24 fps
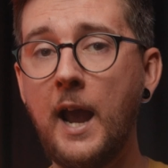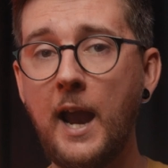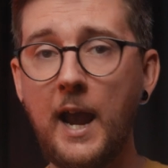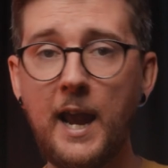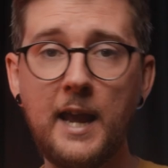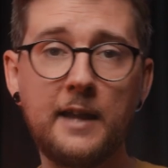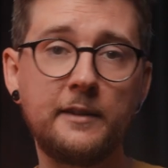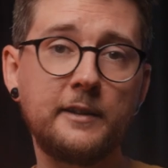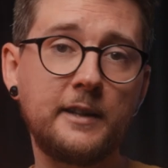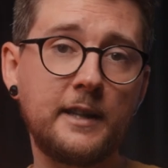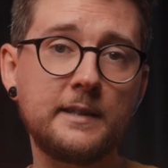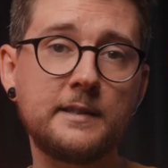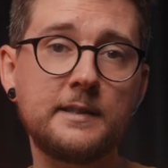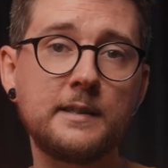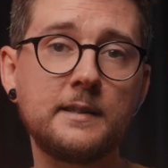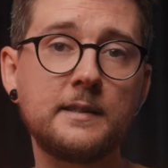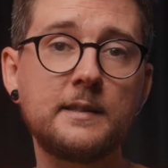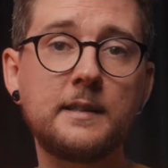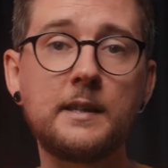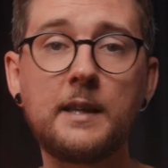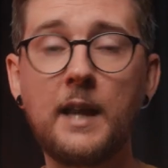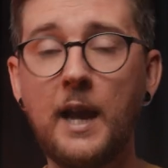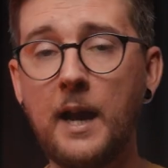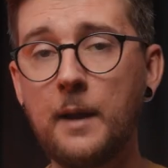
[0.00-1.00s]
and
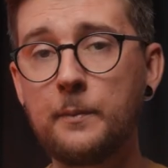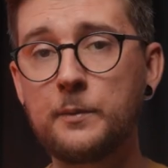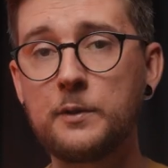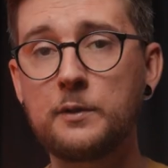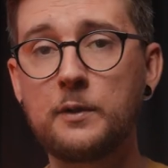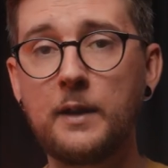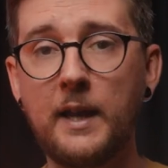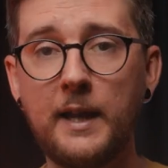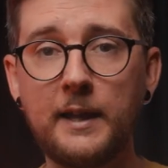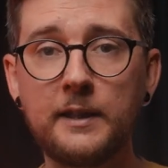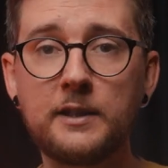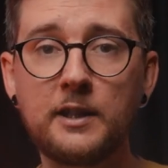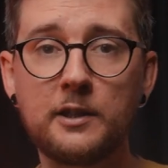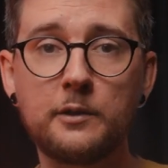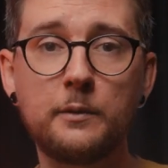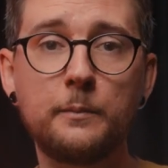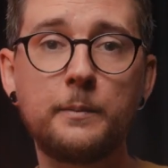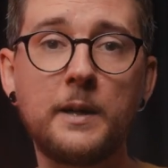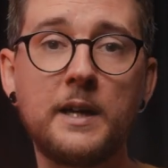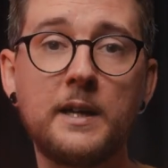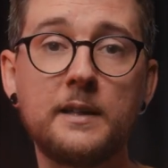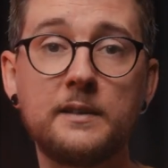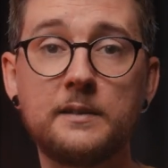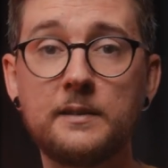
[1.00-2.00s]
SSD up to
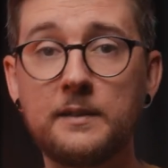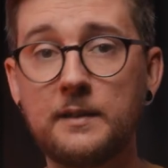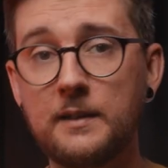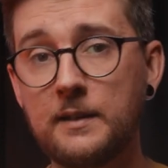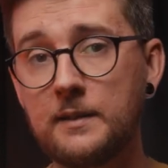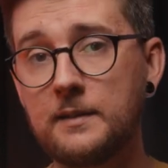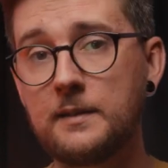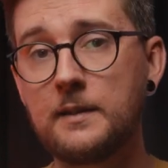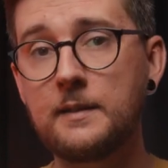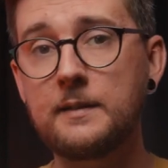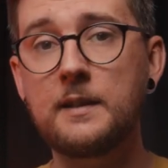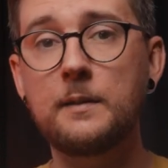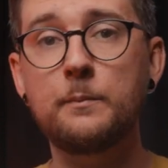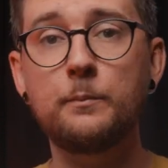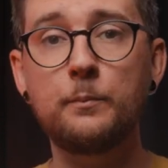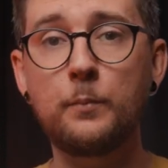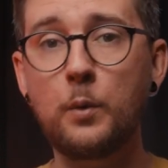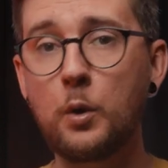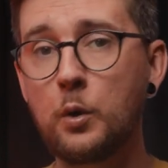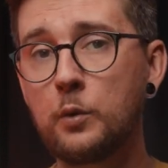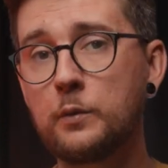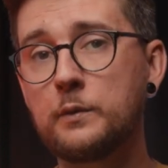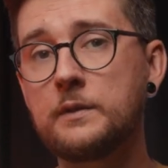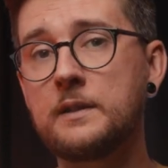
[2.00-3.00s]
8TB, this is the
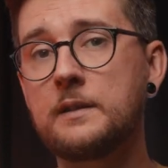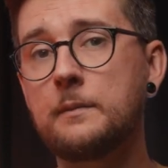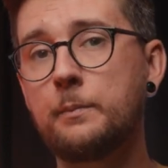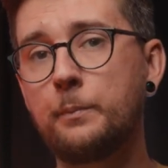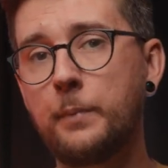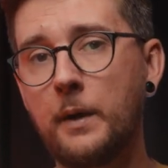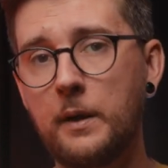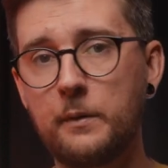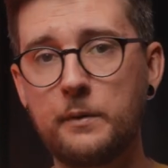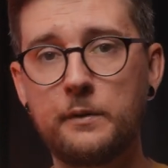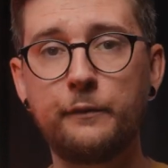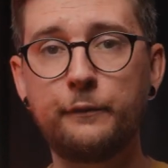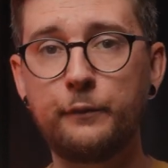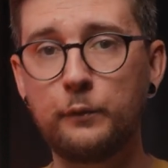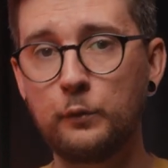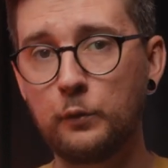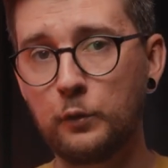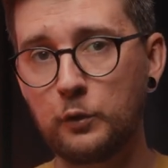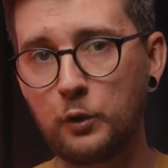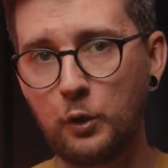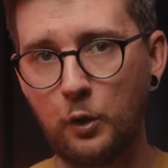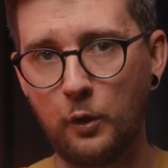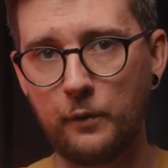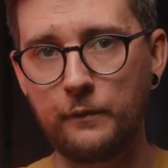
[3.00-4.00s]
most
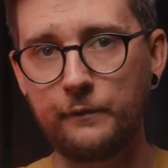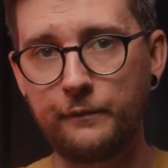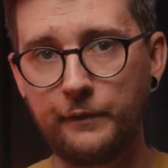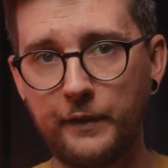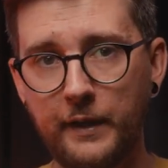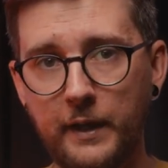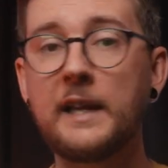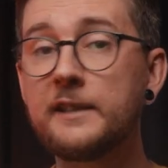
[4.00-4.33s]
powerful config.